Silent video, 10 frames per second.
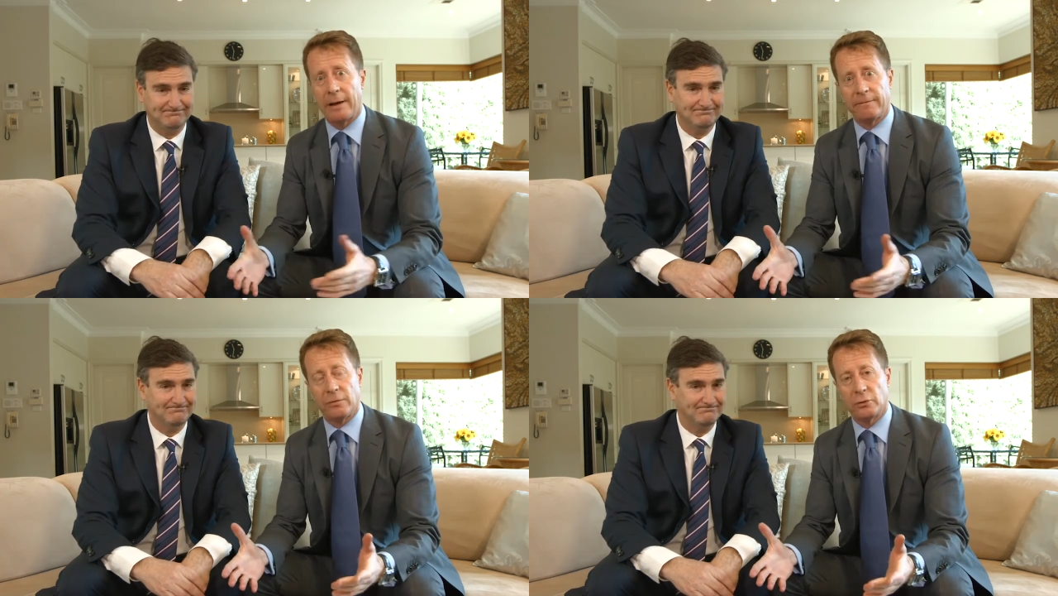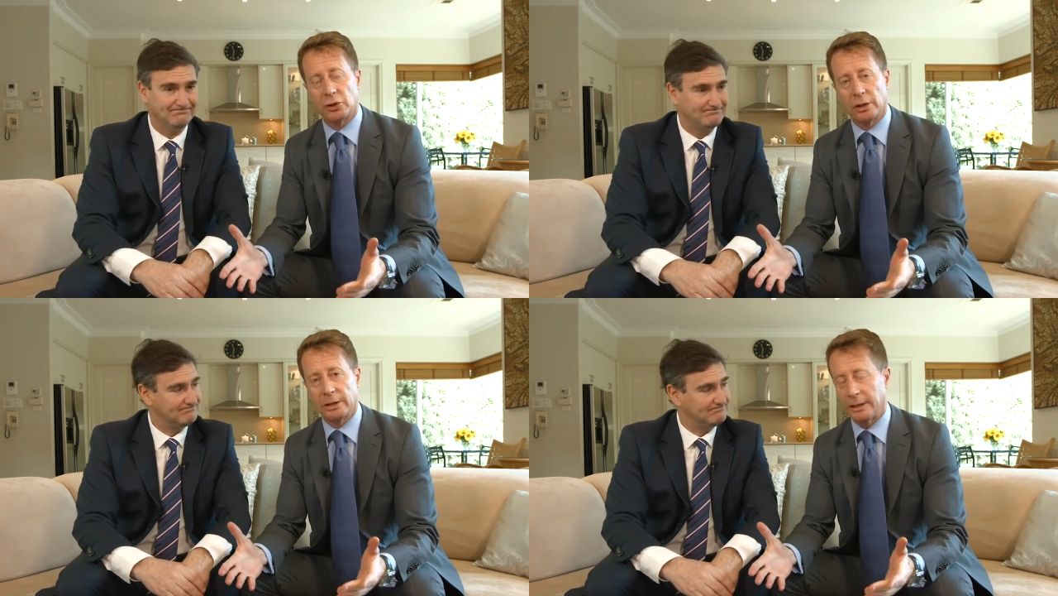
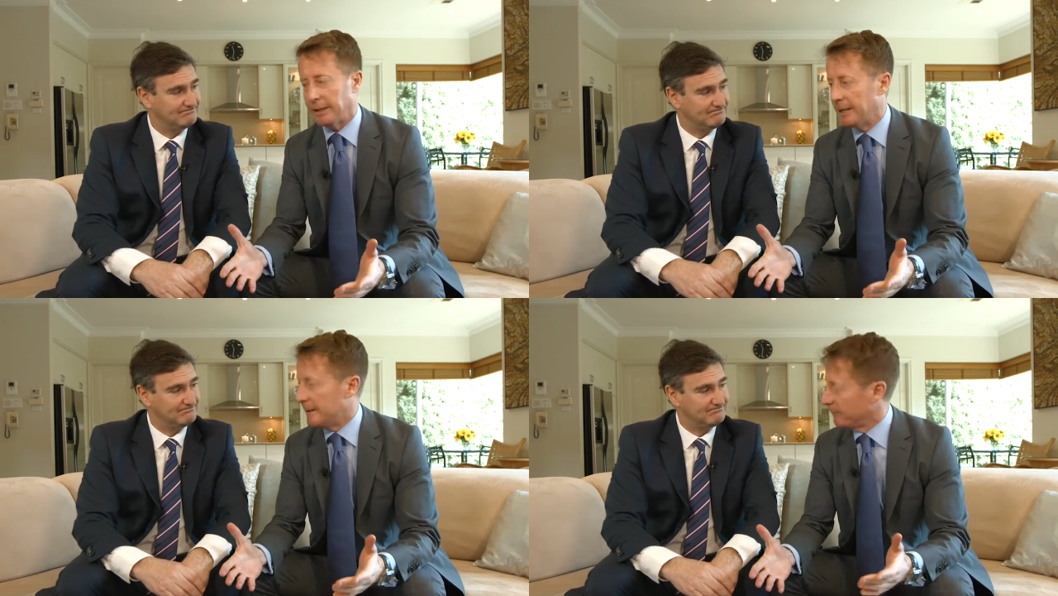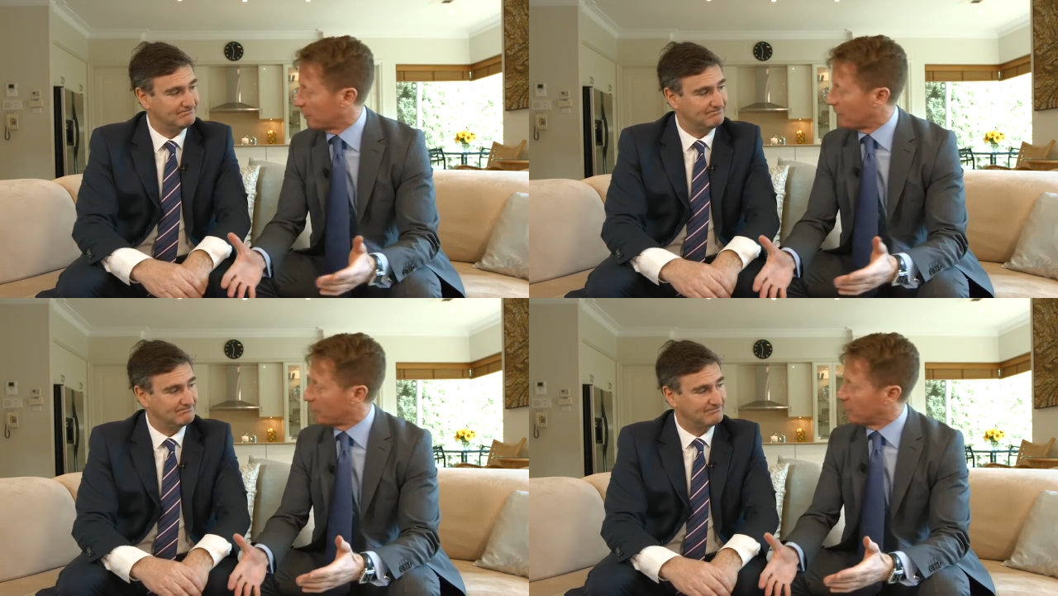Speaker 1: unfortunately,
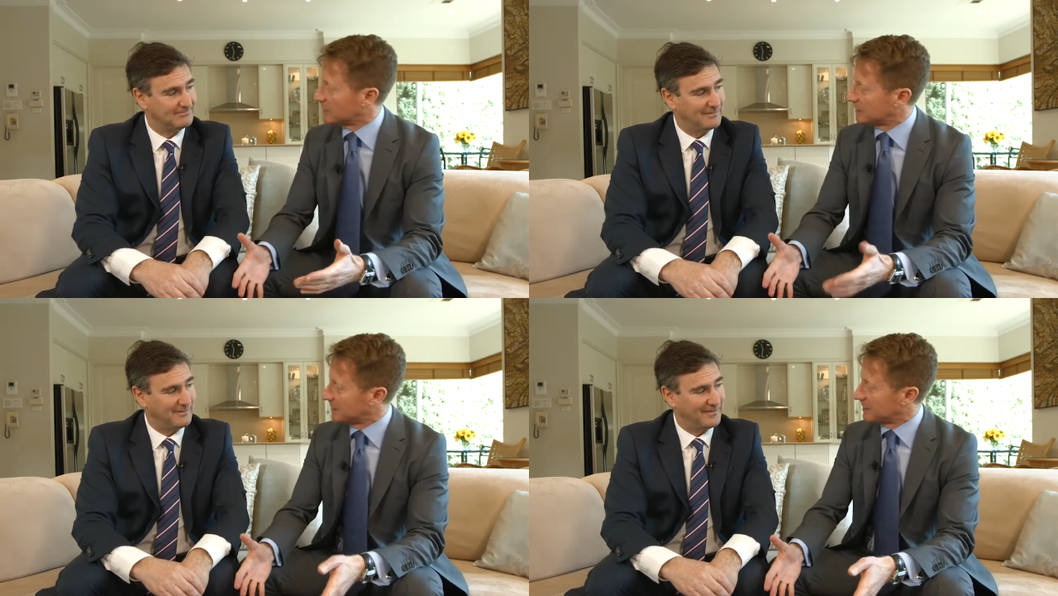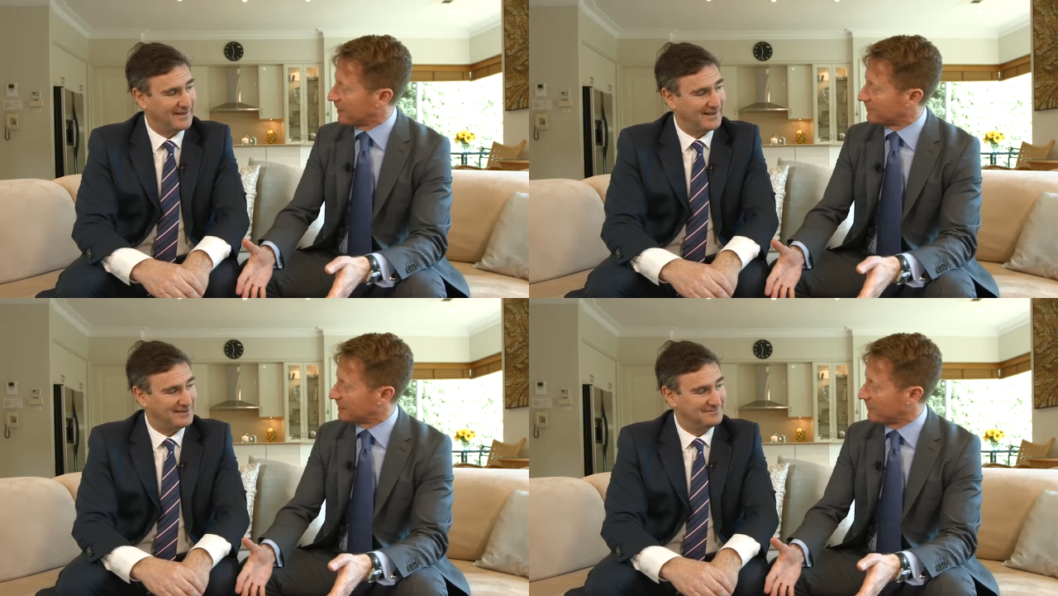when we were six out
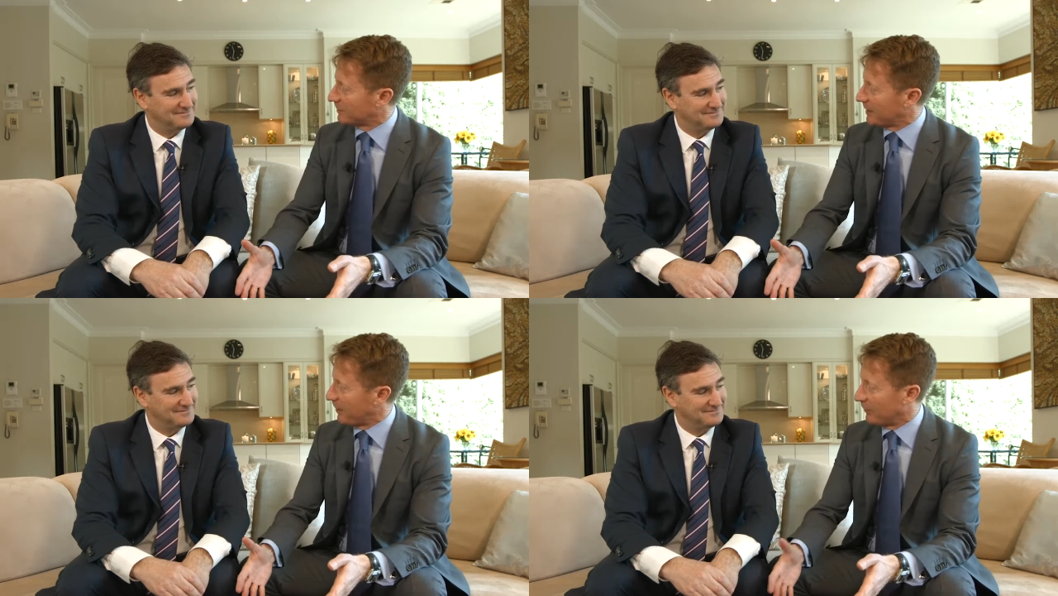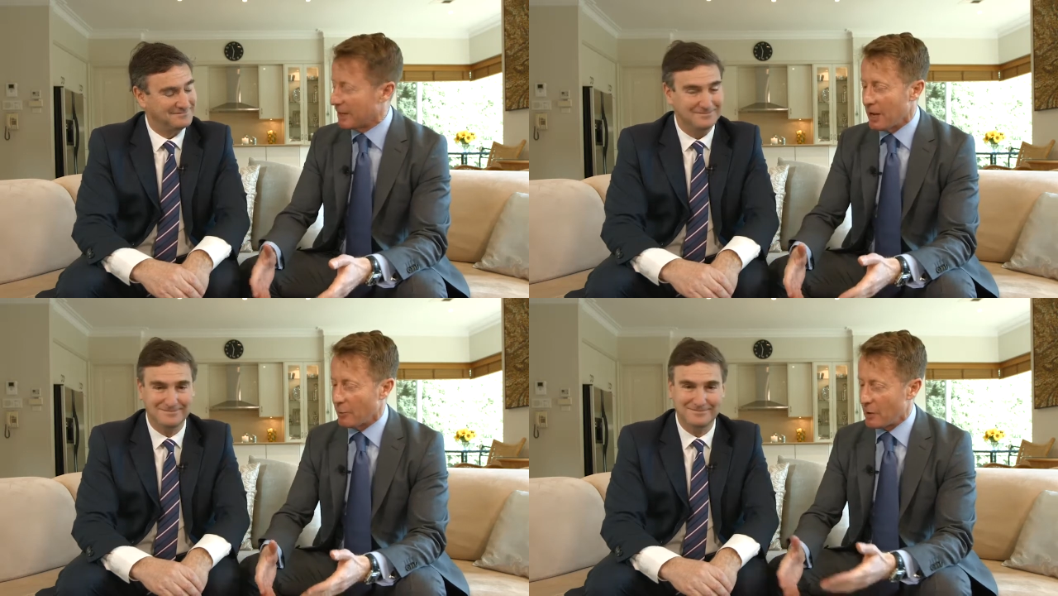of seven, Gary,
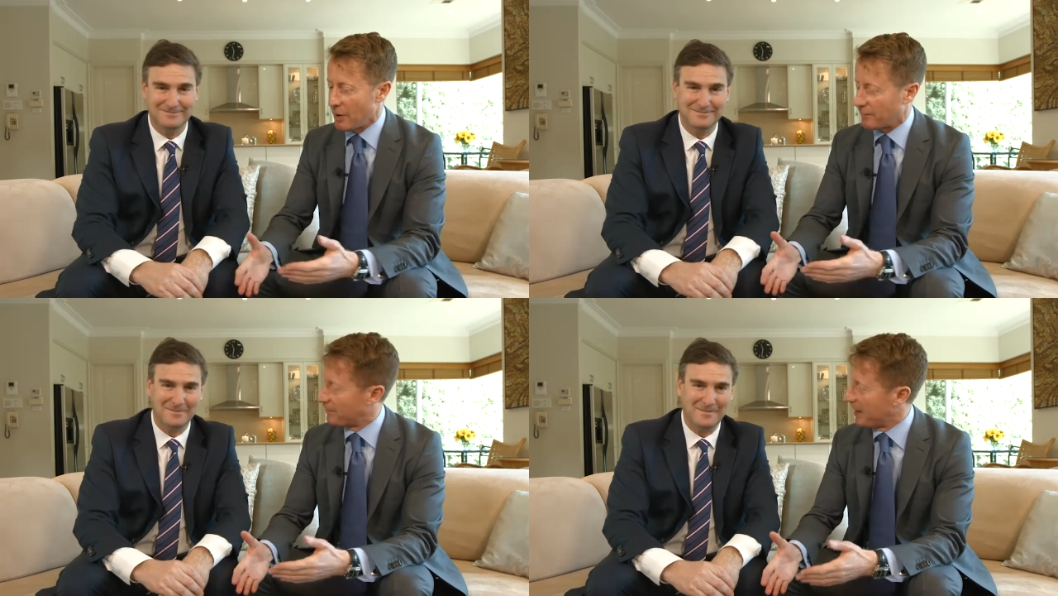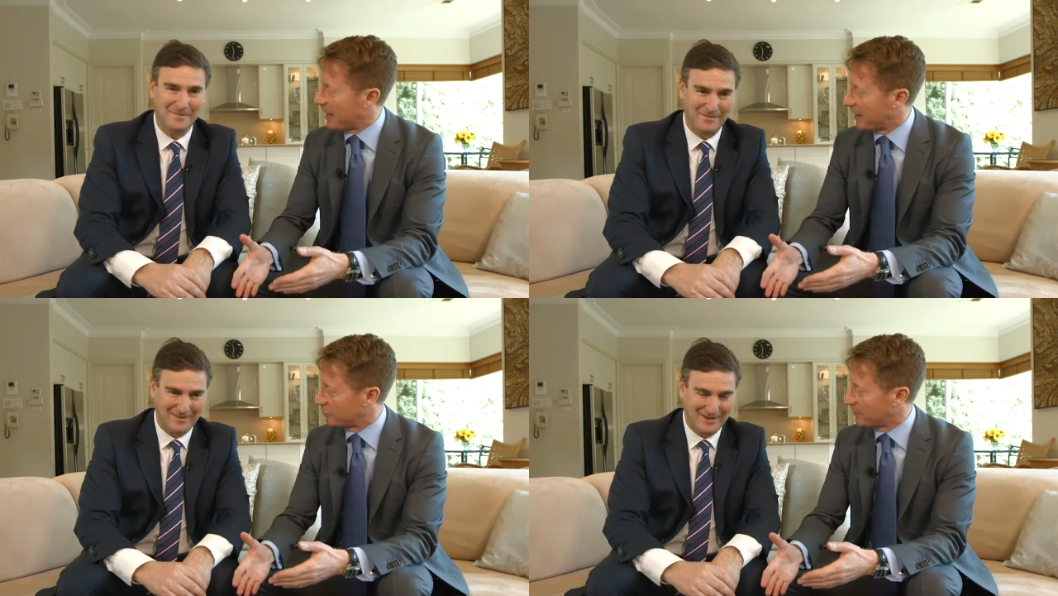we went from
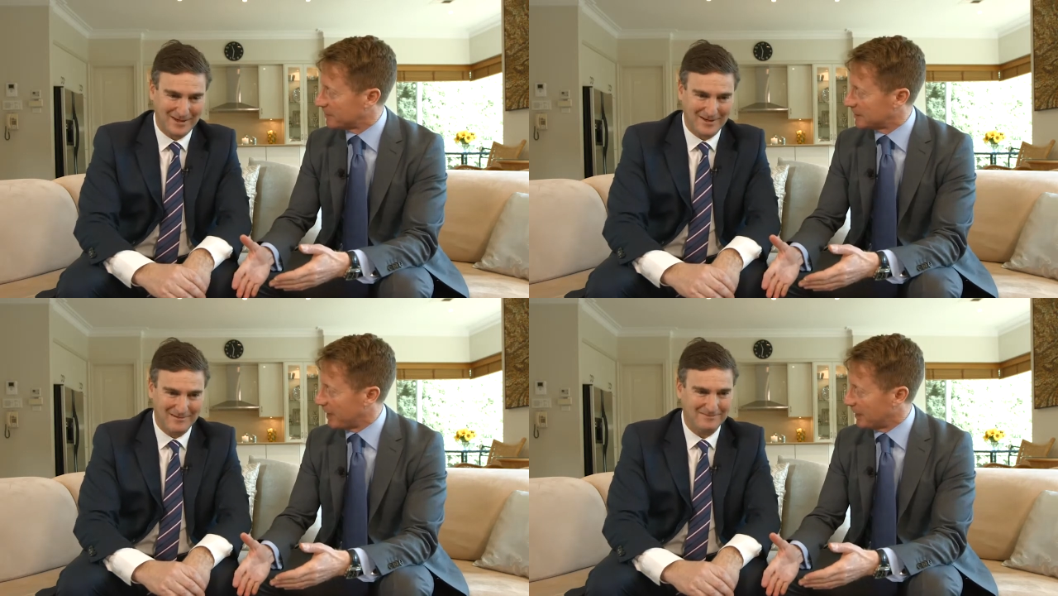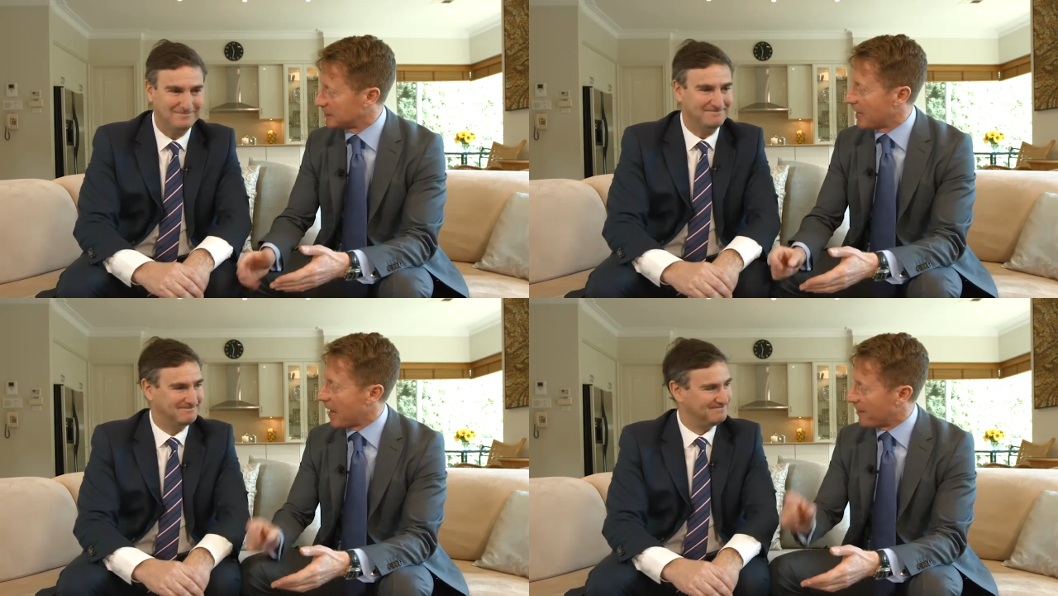100%
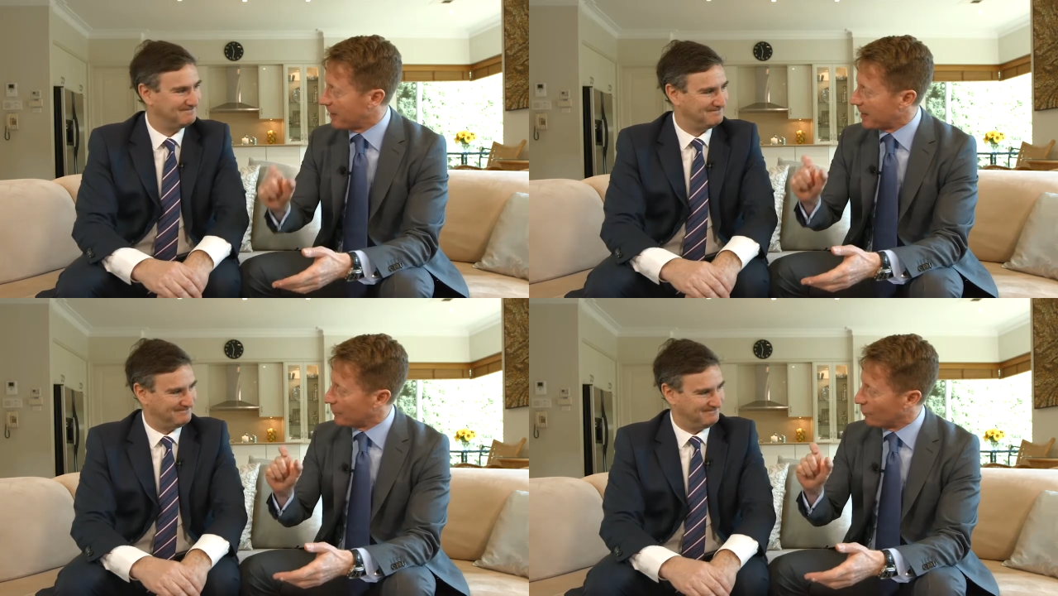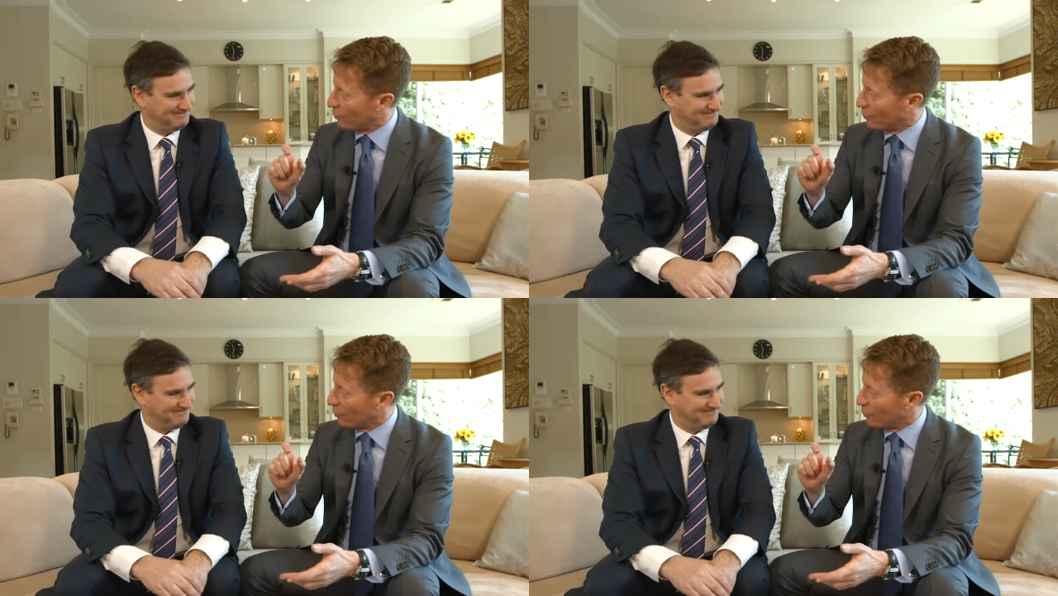and that,